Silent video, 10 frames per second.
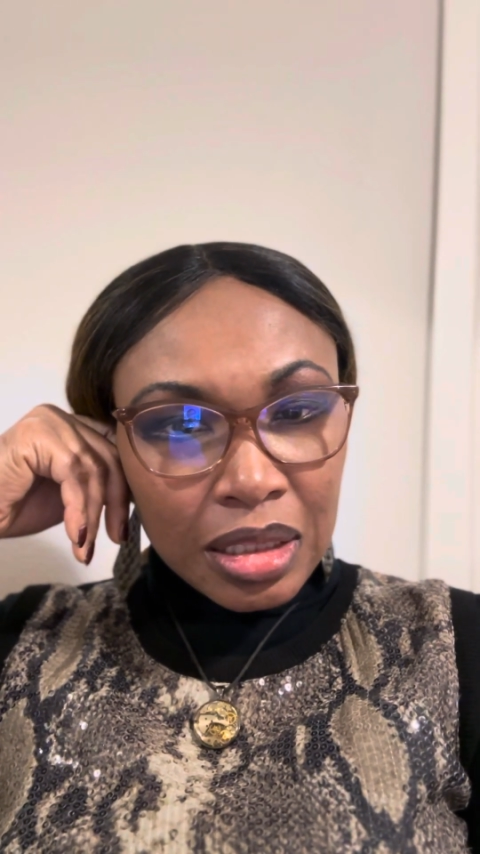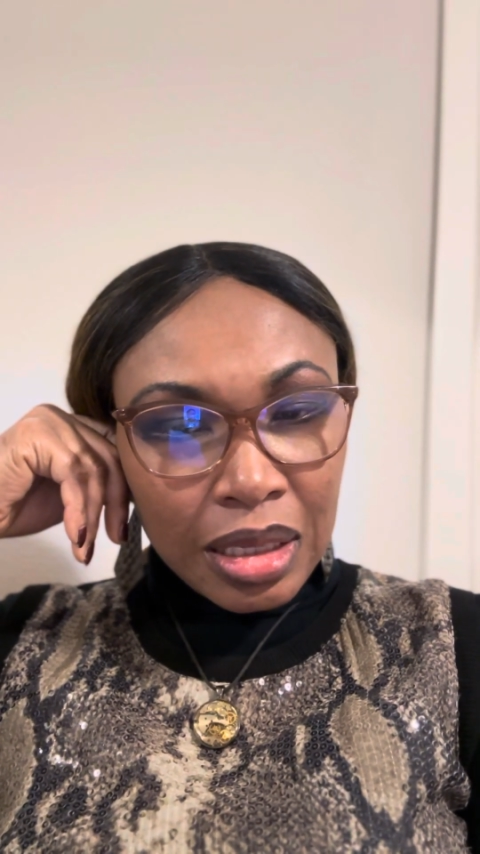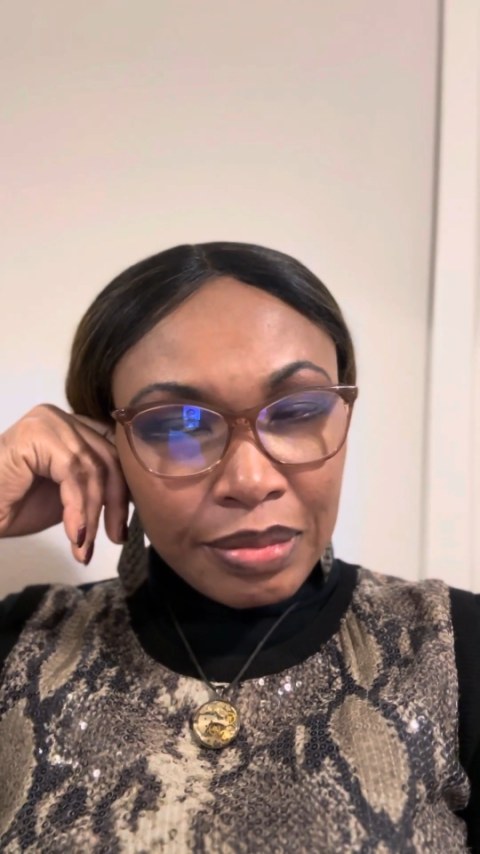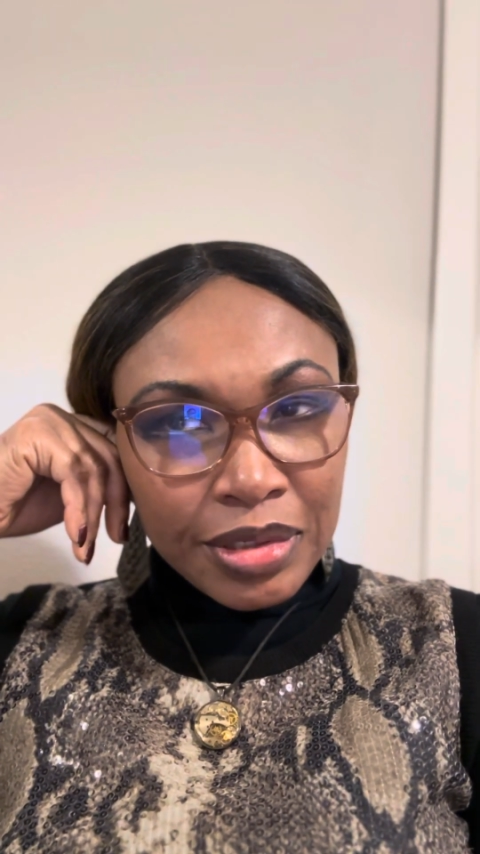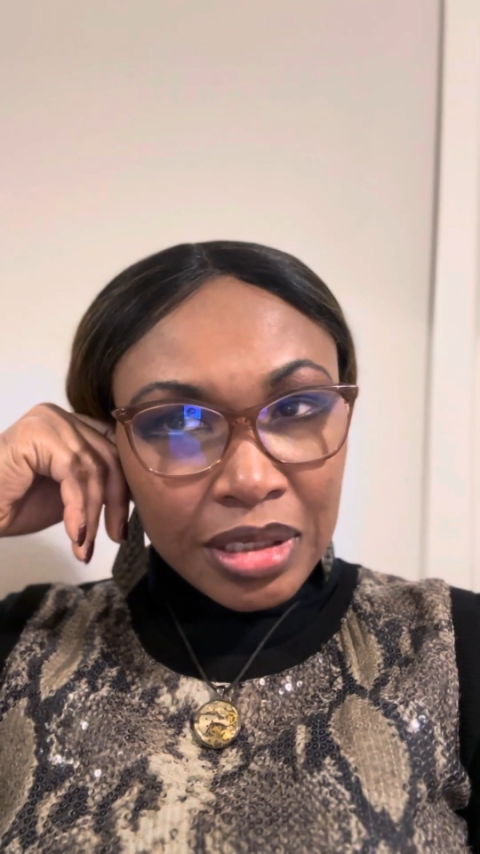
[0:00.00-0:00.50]
I,
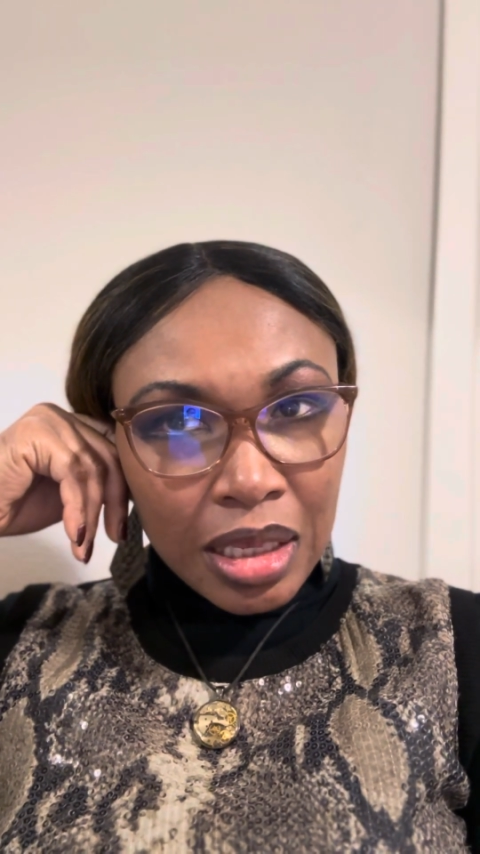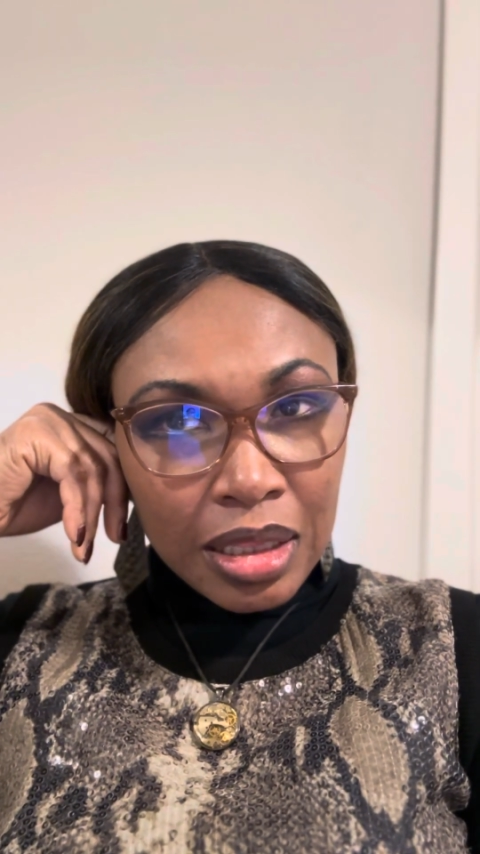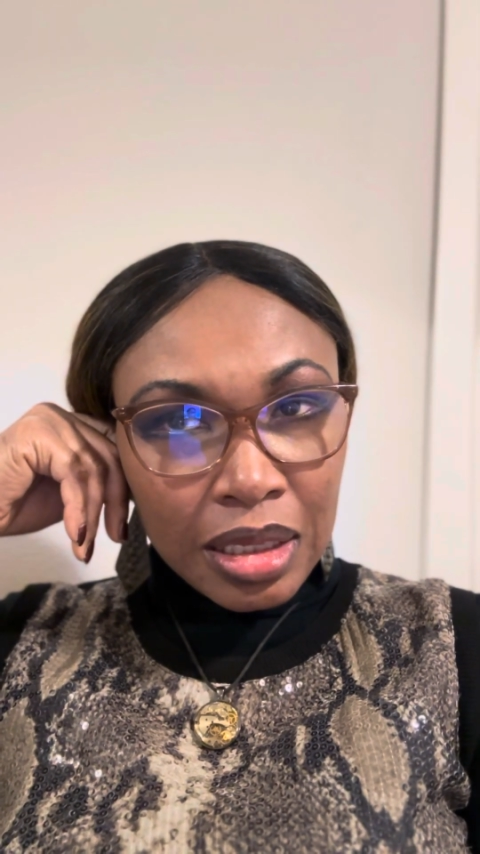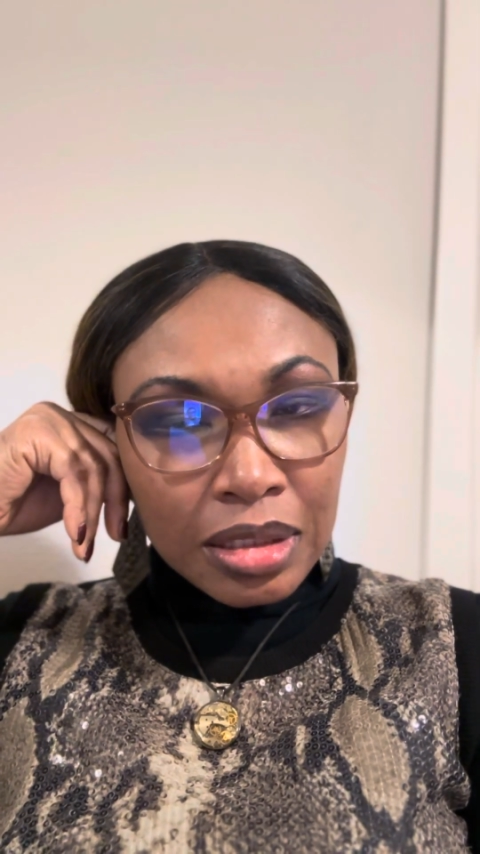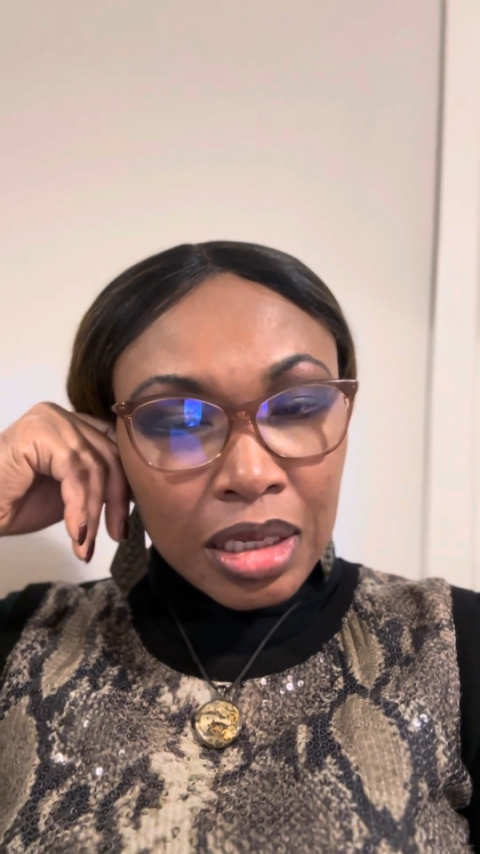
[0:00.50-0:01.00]
am saying
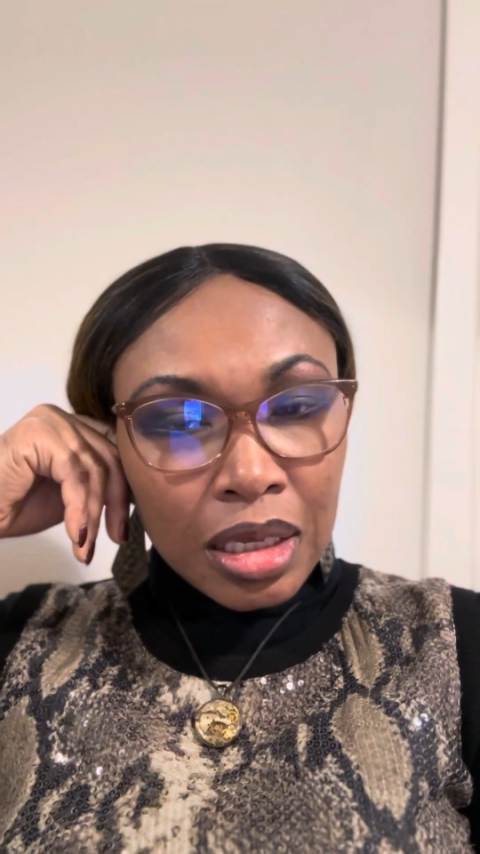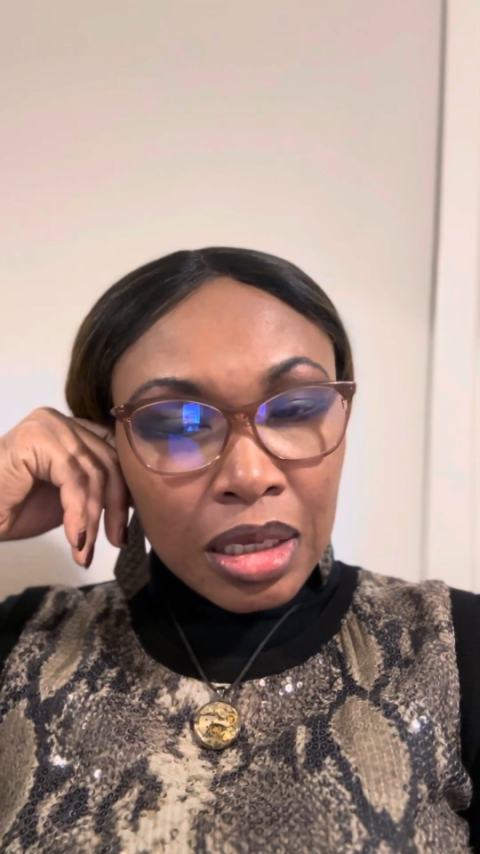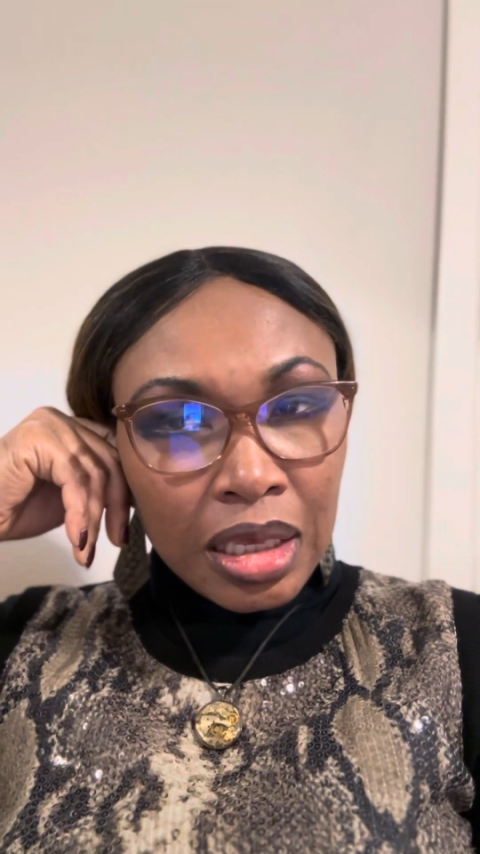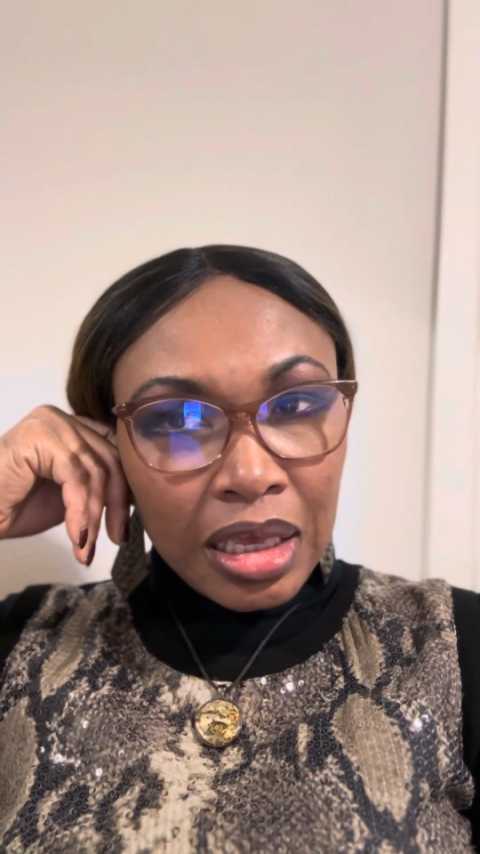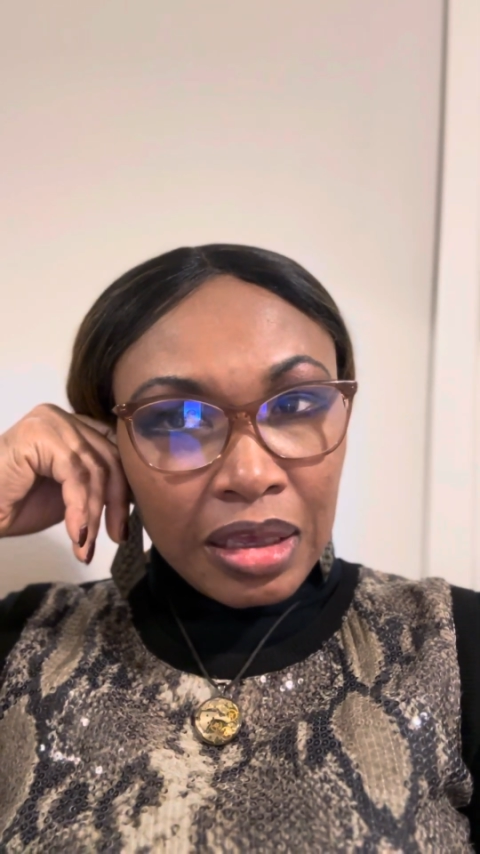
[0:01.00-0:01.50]
that
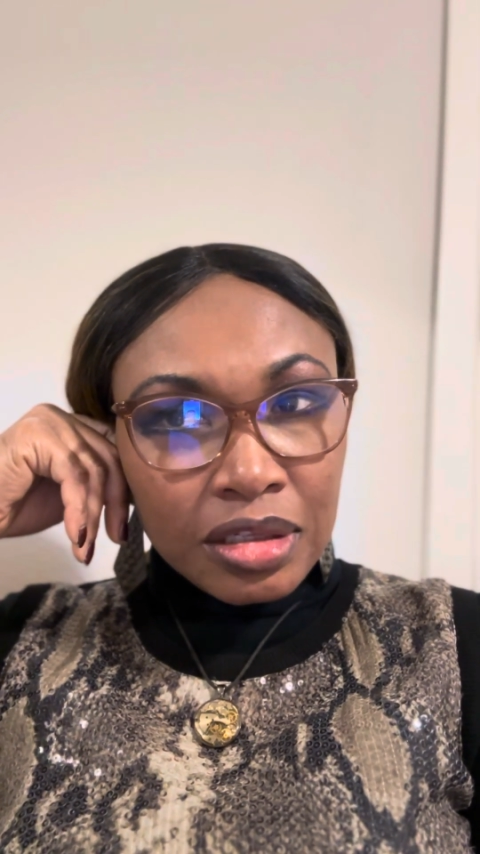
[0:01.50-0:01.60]
it,